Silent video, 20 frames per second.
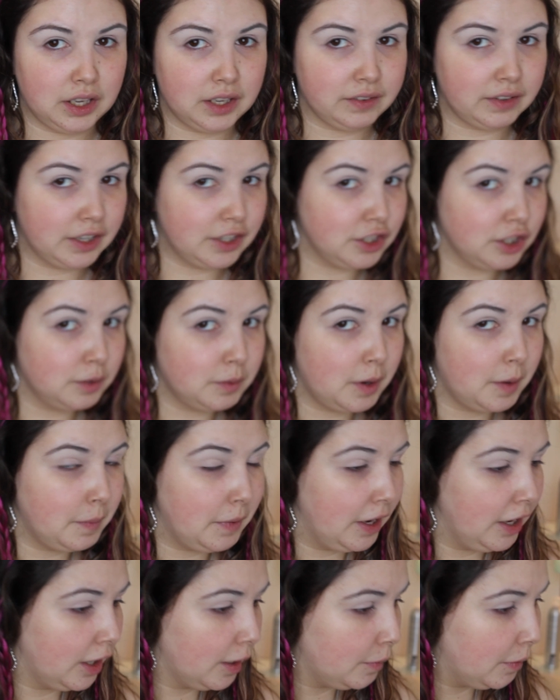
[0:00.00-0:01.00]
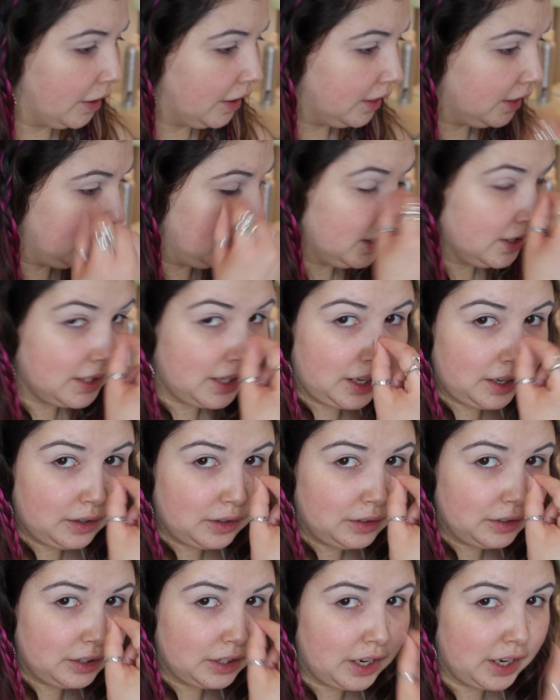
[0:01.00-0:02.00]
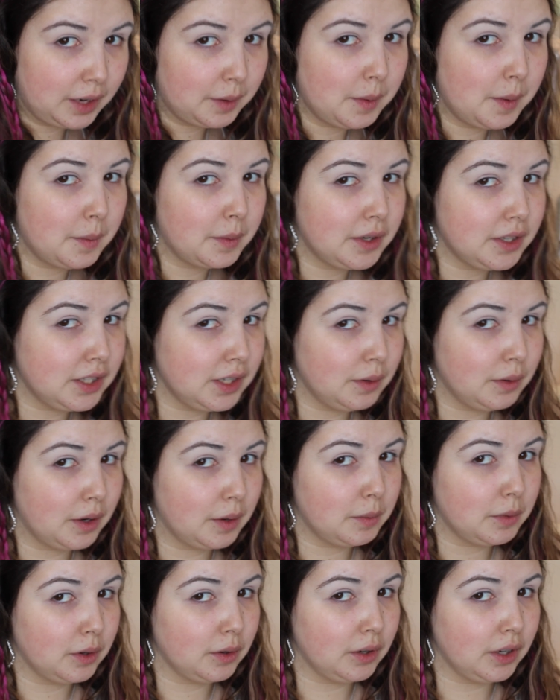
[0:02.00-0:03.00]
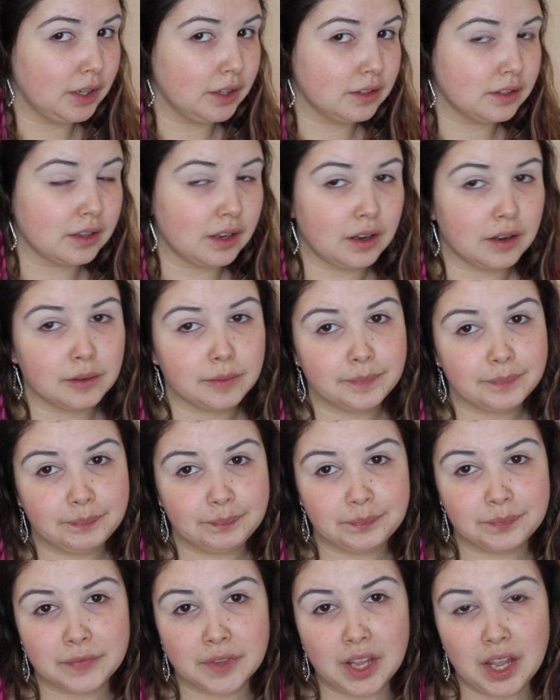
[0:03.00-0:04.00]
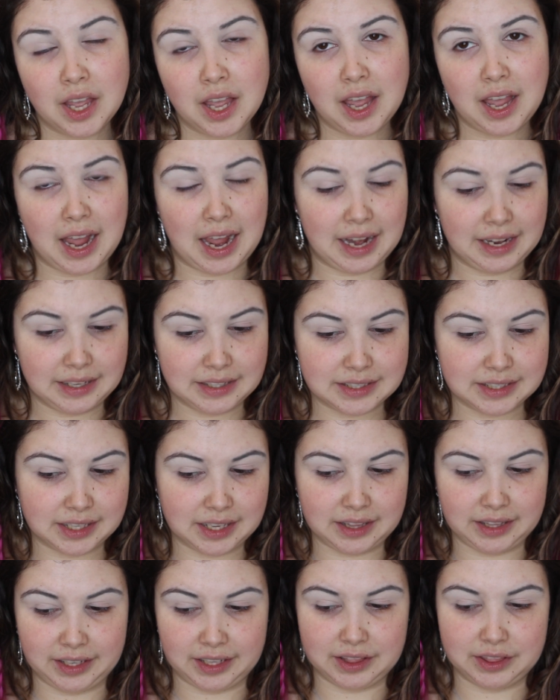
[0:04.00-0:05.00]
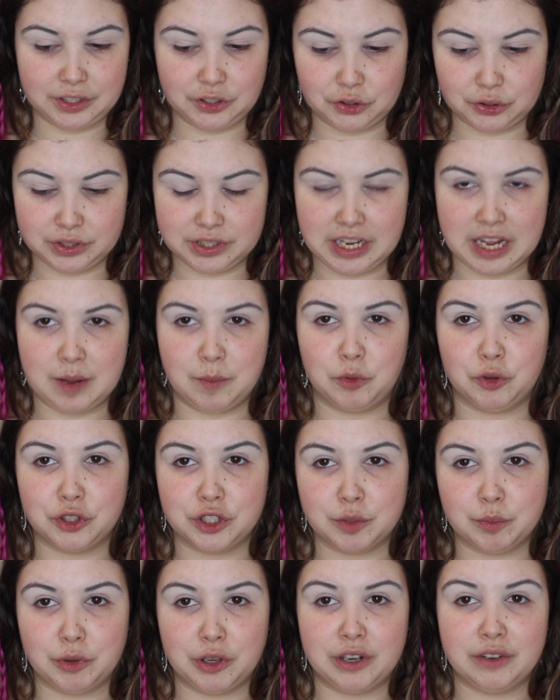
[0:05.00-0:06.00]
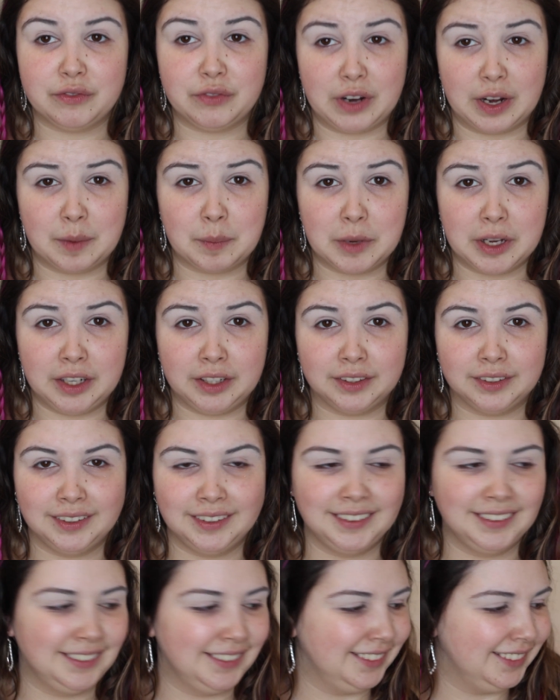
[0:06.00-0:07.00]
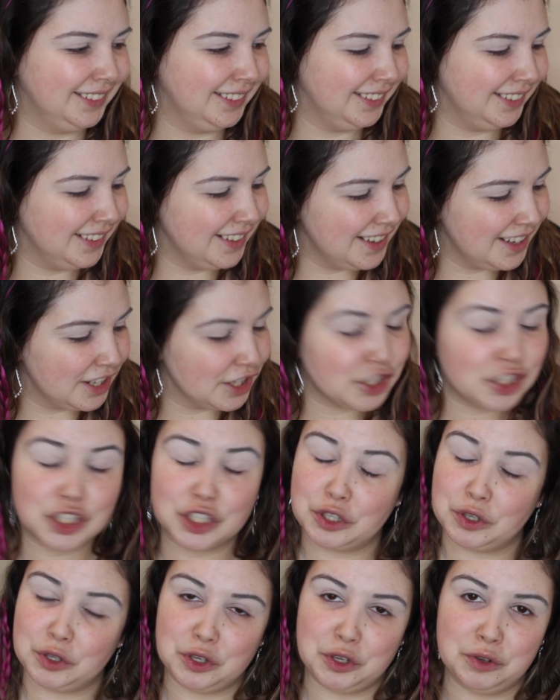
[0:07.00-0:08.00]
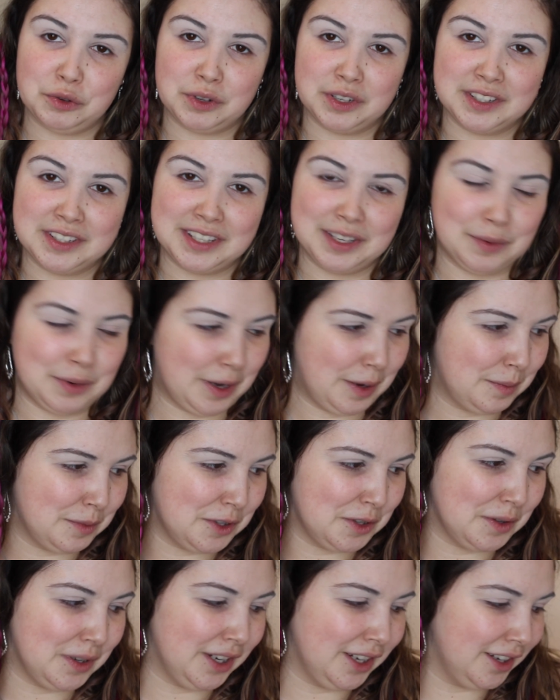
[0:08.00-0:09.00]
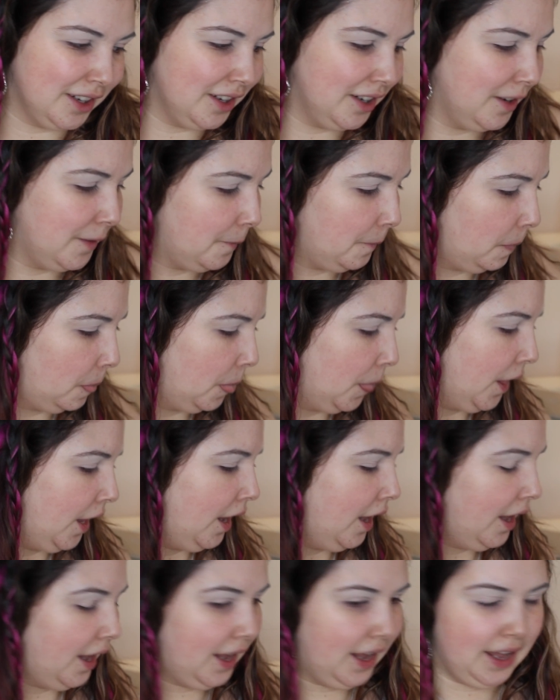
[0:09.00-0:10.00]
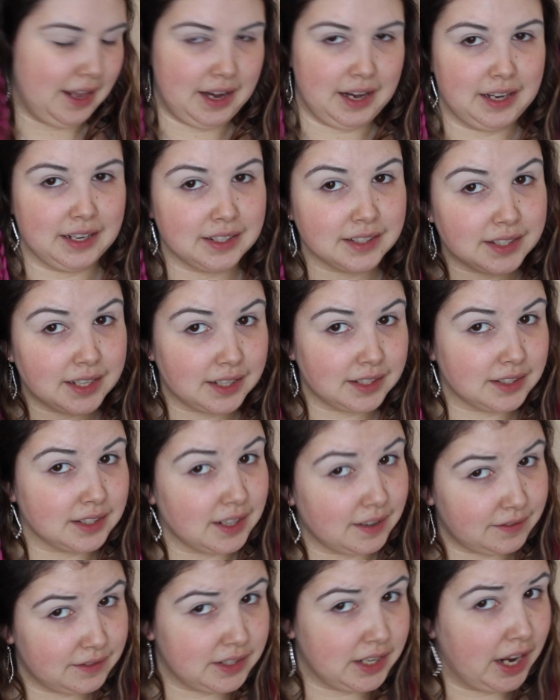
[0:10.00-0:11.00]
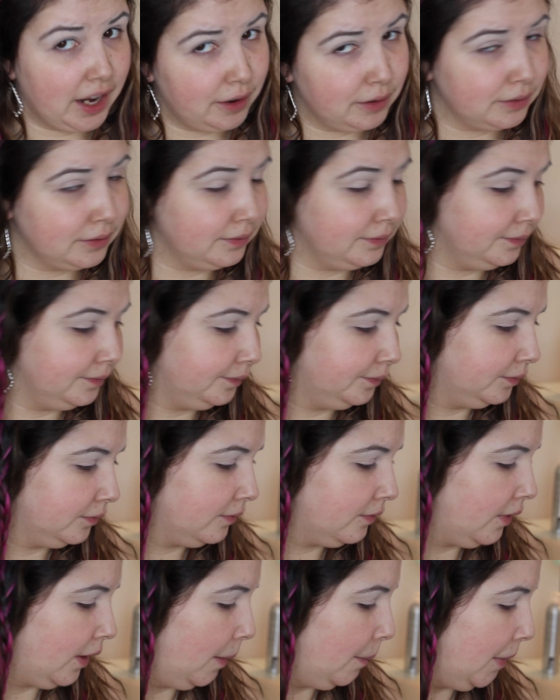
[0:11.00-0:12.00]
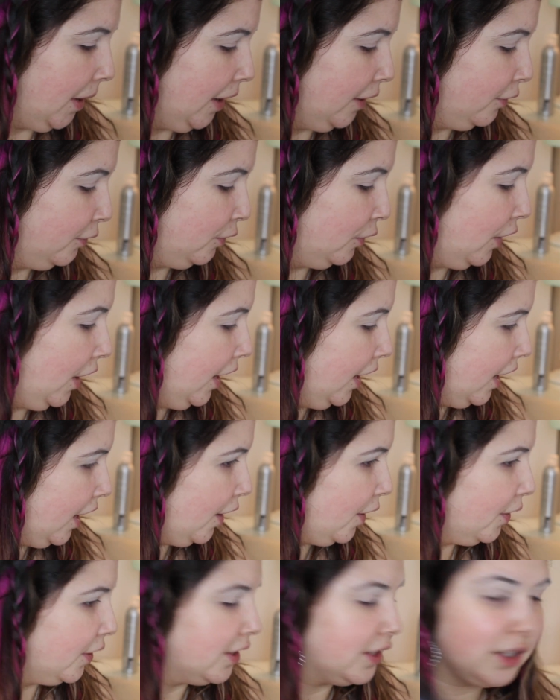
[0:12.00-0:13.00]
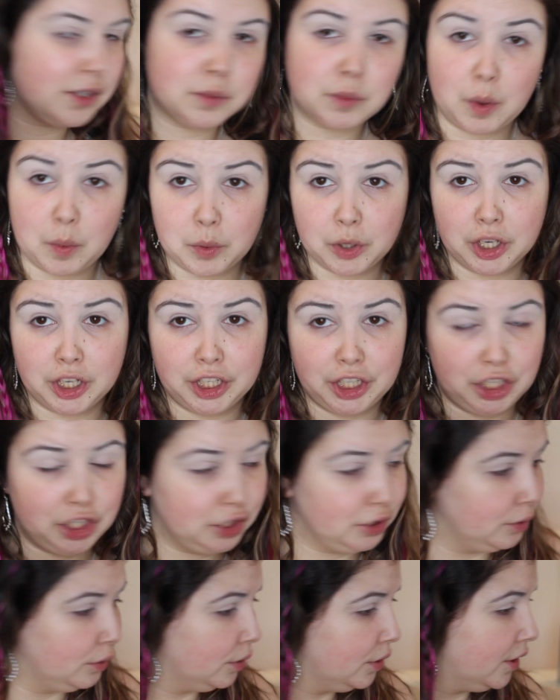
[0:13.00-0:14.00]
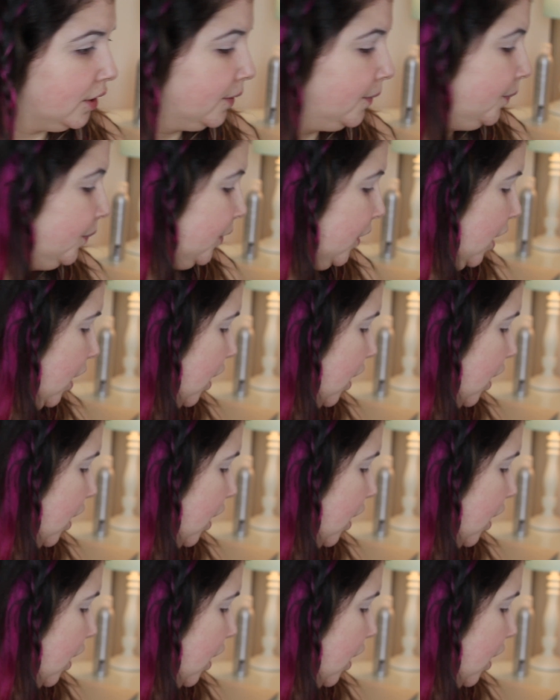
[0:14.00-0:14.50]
if I do my makeup at this angle, you're not gonna be able to see what I'm doing. So I need to get like a little table to put in front of me so you can see what I'm doing. And I can set stuff down. But for right now, this is what we're gonna use.